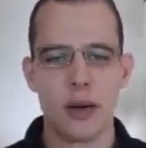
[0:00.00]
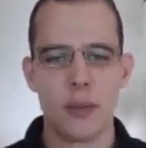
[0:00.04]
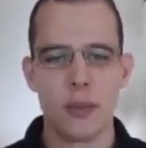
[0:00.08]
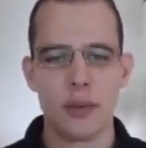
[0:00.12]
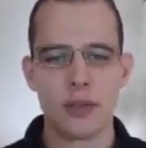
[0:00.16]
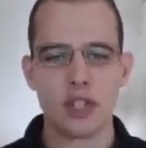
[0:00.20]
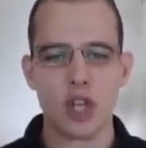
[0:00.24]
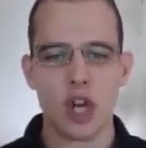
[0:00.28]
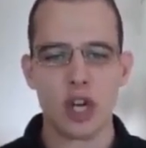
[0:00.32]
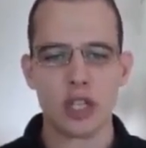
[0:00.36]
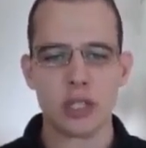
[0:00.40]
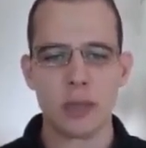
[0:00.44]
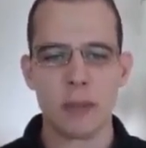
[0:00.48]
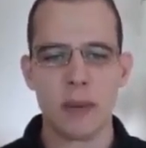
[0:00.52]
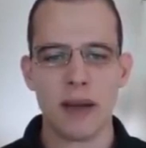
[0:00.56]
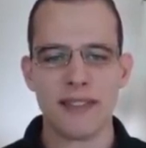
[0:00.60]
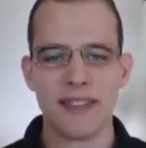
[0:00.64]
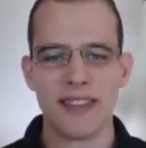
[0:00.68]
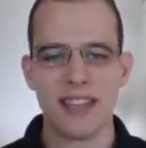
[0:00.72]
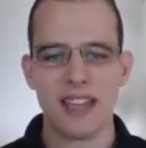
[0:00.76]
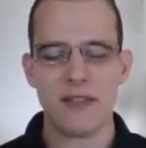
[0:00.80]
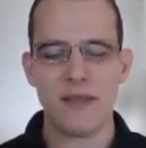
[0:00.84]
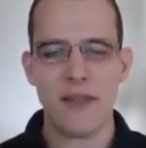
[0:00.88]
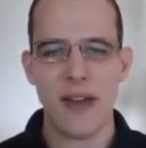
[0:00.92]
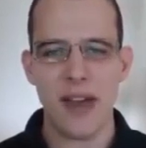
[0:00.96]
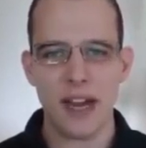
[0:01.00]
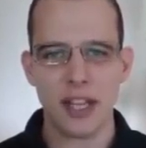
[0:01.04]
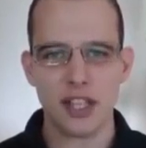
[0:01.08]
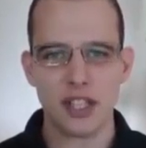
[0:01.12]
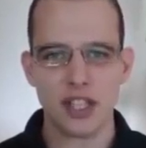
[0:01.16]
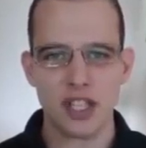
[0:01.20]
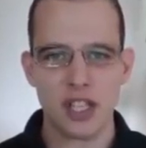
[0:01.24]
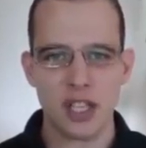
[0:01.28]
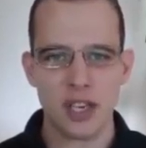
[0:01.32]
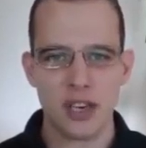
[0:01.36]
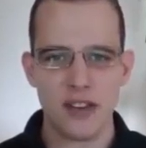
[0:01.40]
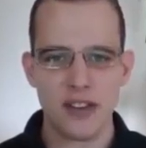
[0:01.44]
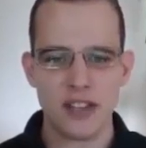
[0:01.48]
We talked about the
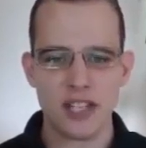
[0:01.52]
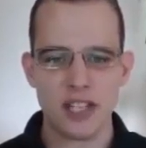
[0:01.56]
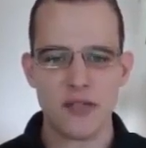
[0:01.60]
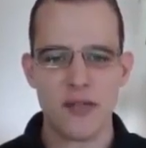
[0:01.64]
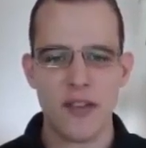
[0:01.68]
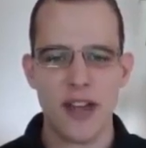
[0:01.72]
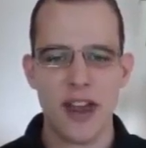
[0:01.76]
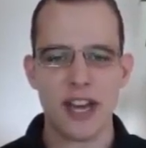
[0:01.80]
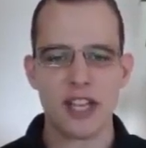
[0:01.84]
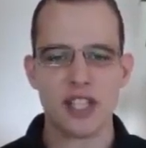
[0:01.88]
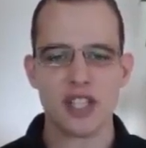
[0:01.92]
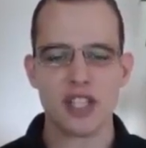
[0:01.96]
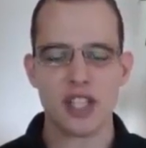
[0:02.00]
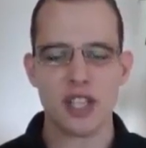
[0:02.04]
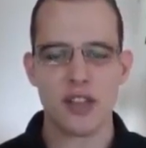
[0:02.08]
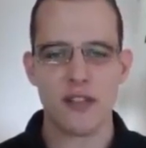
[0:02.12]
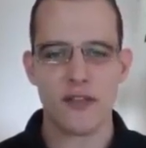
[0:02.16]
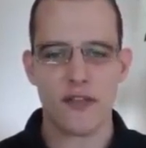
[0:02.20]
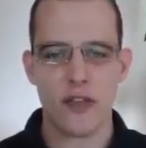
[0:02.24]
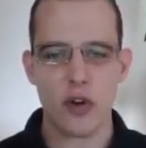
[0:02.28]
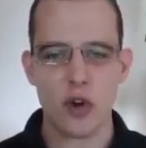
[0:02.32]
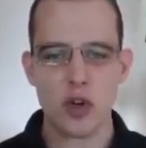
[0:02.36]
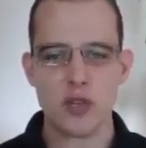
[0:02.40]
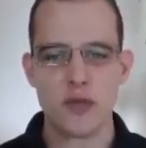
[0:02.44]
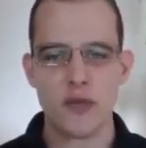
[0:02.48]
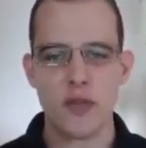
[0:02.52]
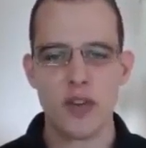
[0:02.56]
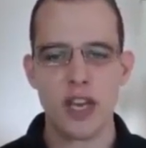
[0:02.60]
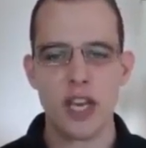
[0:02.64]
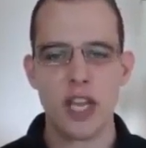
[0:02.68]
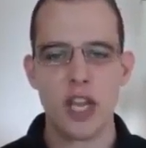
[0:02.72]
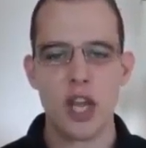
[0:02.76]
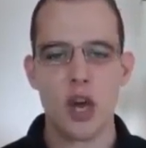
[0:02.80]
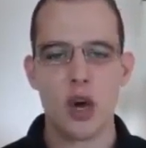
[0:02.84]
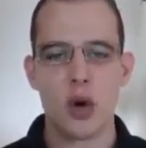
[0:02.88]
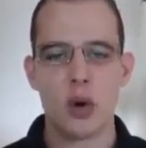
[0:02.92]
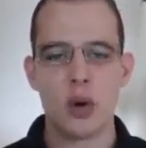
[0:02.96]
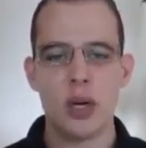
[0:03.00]
advantages and the disadvantages in the first
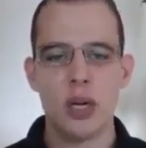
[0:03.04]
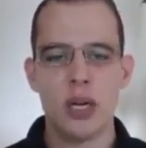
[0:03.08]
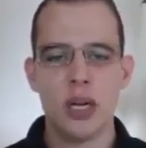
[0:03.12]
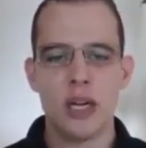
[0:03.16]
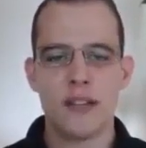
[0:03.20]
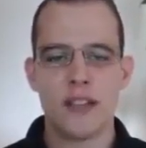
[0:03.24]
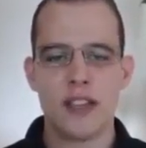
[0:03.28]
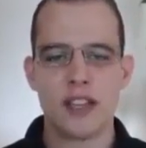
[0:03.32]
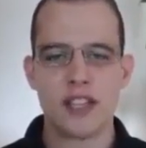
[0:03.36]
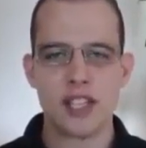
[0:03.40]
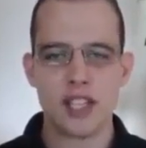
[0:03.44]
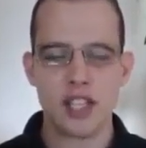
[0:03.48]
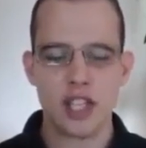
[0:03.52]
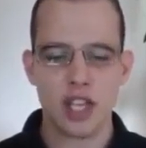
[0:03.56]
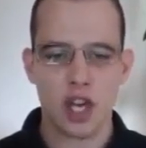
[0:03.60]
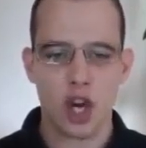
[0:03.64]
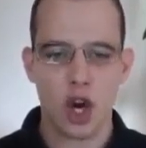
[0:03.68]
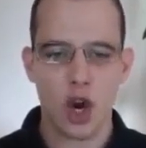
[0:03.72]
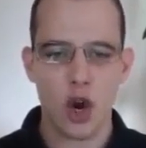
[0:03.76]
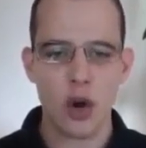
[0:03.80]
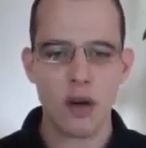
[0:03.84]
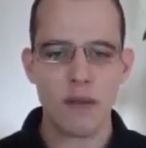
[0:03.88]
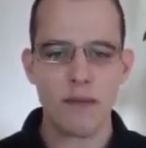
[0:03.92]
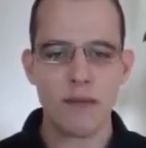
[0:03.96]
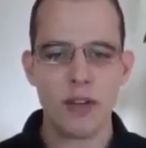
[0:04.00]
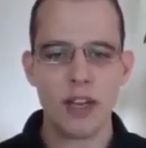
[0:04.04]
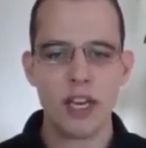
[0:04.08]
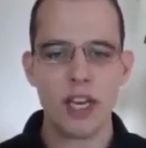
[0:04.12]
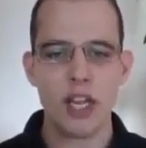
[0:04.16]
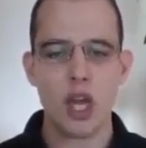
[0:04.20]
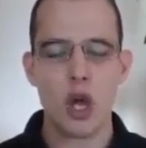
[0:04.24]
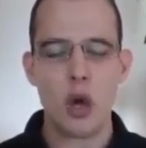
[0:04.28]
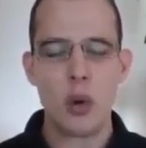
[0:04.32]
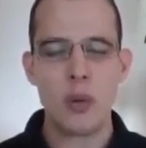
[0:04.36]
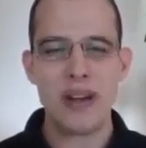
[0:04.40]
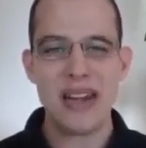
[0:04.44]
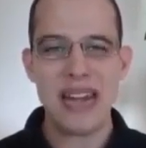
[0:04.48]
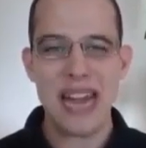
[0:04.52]
video. This is the current
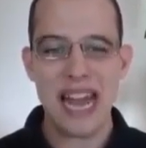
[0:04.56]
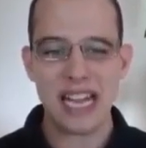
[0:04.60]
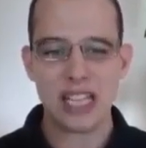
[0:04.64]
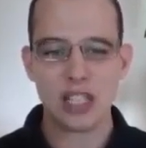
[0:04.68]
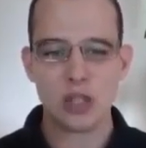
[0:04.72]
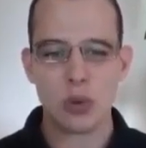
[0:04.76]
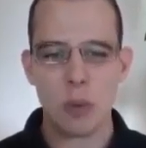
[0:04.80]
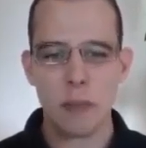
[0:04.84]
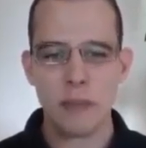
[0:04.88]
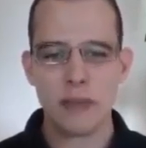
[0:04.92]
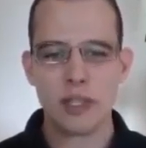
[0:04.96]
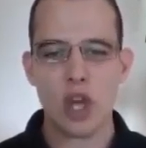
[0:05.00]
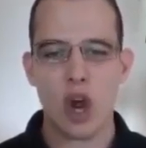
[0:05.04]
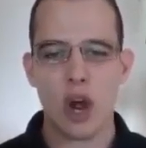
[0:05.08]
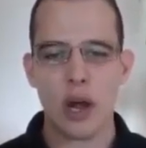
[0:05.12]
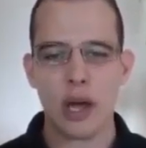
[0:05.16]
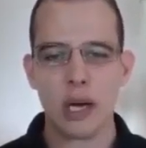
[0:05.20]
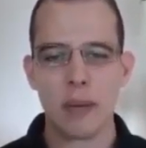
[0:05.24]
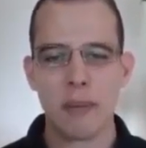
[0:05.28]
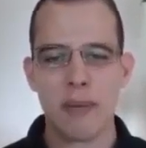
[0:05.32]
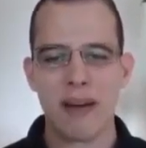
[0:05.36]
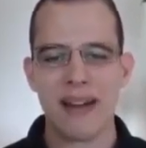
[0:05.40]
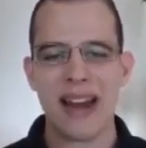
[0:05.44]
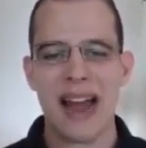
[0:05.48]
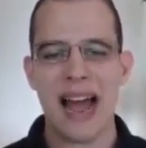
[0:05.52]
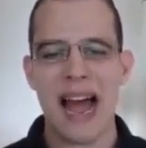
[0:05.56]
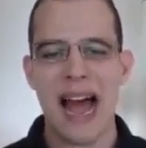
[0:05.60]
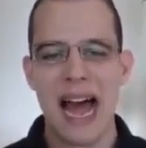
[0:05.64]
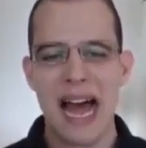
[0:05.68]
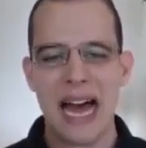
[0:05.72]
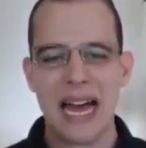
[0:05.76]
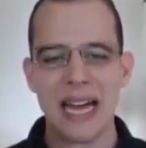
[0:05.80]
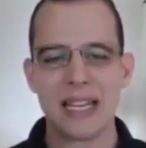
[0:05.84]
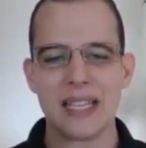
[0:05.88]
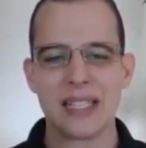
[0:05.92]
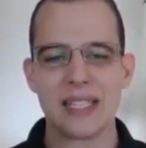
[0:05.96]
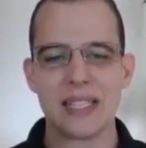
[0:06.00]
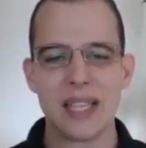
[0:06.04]
video. Next, we'll be talking about
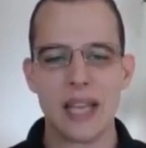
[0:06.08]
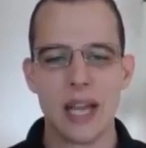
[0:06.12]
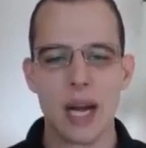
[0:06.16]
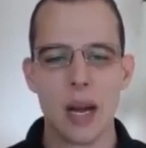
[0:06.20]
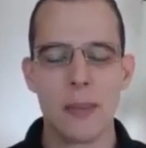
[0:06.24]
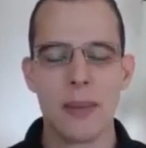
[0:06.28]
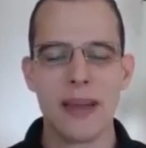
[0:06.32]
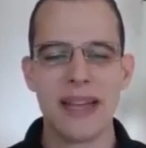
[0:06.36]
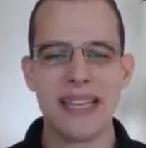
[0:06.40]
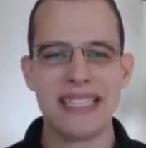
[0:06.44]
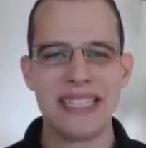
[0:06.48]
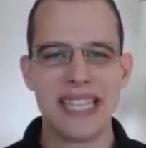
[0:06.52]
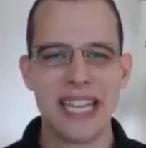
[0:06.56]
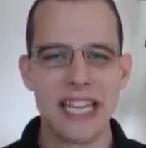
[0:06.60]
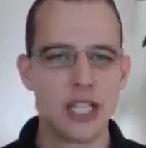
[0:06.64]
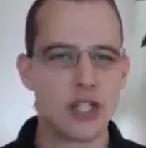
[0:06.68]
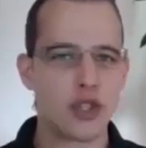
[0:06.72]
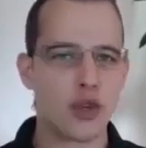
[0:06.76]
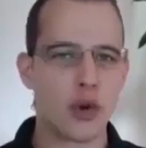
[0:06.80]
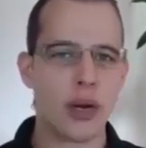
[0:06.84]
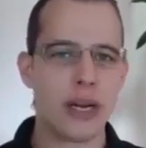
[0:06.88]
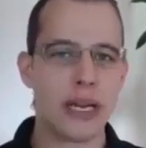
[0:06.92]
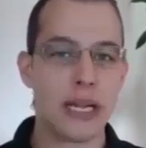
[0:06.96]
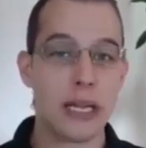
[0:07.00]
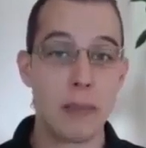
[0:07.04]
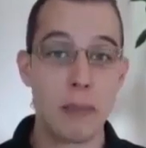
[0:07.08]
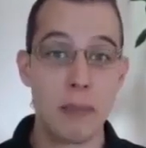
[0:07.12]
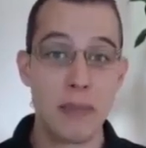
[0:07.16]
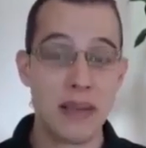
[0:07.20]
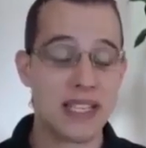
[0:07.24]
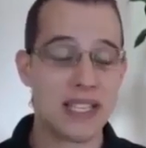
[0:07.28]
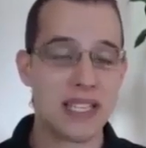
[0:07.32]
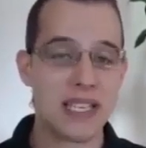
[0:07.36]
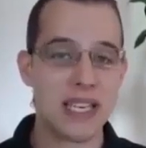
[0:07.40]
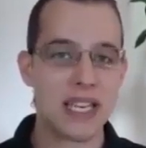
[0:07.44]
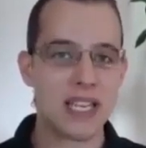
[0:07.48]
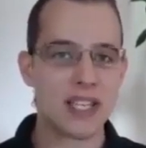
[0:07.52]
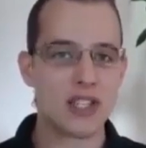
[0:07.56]
how to set up a day trading
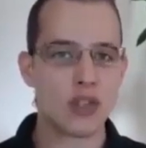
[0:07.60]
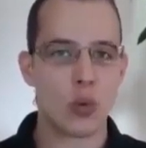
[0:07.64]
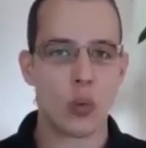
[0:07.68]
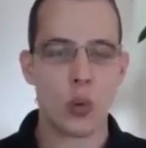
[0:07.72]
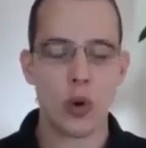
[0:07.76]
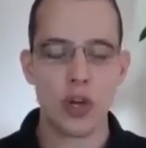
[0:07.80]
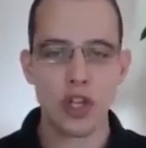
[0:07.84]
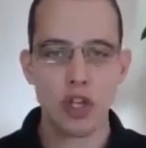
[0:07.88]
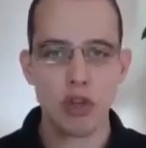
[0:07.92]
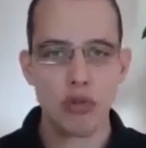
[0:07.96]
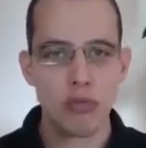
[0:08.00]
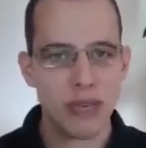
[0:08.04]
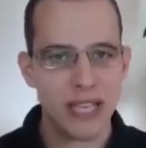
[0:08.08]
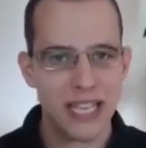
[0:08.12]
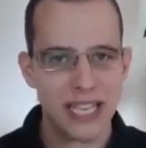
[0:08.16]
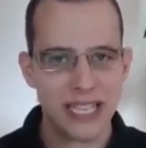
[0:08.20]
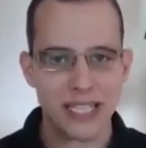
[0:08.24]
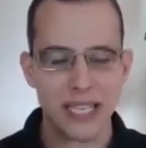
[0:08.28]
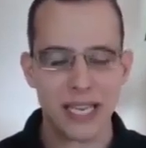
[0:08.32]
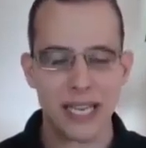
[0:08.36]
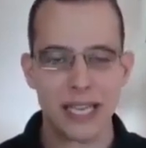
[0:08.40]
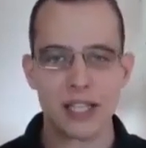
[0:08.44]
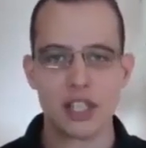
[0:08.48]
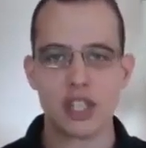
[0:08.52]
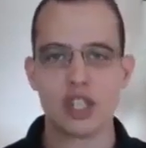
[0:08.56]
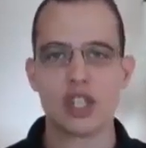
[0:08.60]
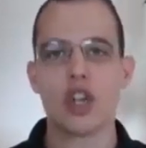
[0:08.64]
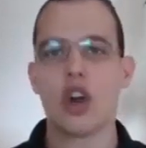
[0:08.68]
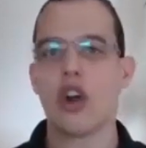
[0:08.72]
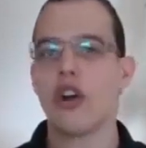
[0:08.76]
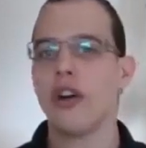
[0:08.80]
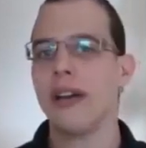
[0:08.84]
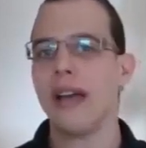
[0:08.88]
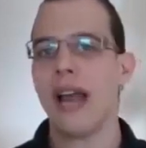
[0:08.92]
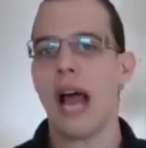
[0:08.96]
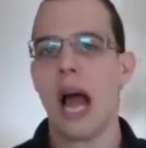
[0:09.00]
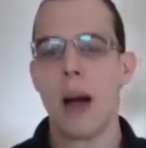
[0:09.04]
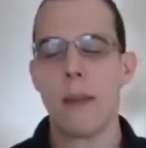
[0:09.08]
business, what you need to get
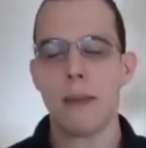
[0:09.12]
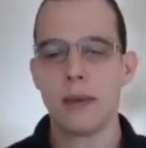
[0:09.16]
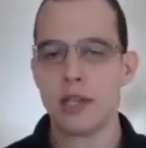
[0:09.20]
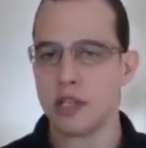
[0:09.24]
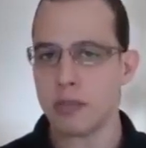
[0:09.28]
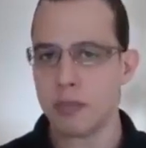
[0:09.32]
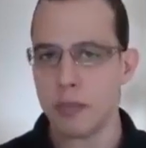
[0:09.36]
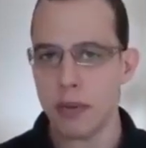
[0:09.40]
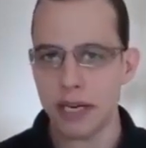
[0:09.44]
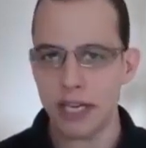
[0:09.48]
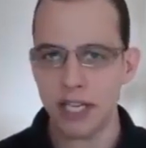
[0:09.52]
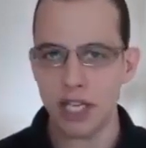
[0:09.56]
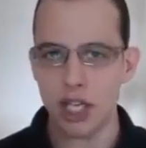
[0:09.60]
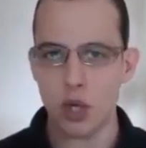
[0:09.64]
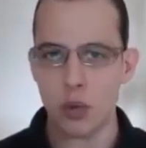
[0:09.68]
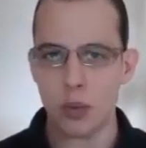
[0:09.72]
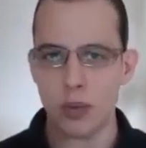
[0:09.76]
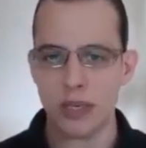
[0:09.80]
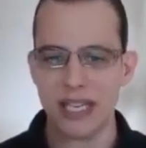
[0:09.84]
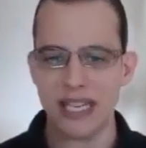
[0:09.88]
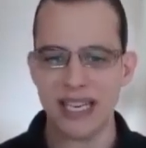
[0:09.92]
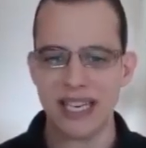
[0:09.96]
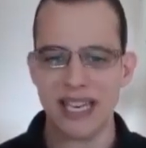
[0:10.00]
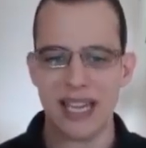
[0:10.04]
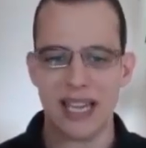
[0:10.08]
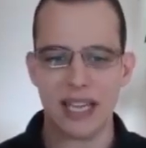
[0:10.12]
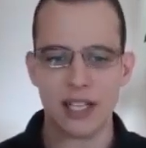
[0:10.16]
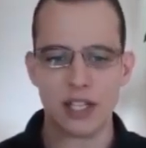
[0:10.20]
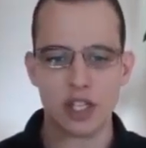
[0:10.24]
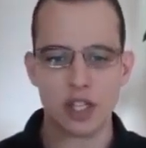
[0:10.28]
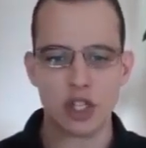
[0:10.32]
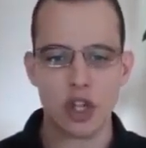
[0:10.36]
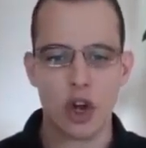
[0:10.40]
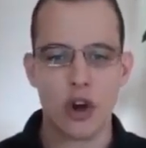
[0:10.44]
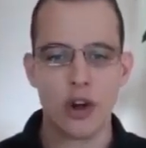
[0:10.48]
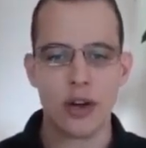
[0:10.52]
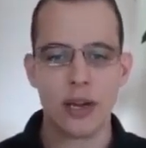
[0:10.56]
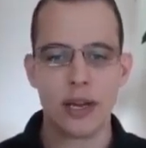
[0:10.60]
started, how much money you would need to get
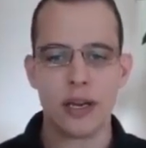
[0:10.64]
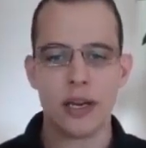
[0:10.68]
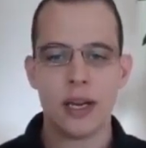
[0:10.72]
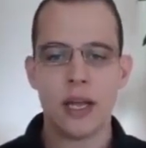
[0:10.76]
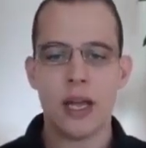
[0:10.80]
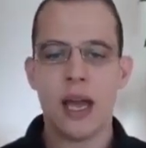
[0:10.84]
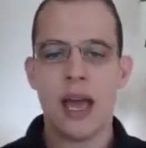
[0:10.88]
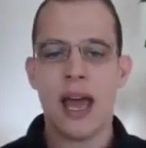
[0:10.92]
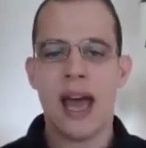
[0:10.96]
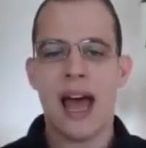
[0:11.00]
started,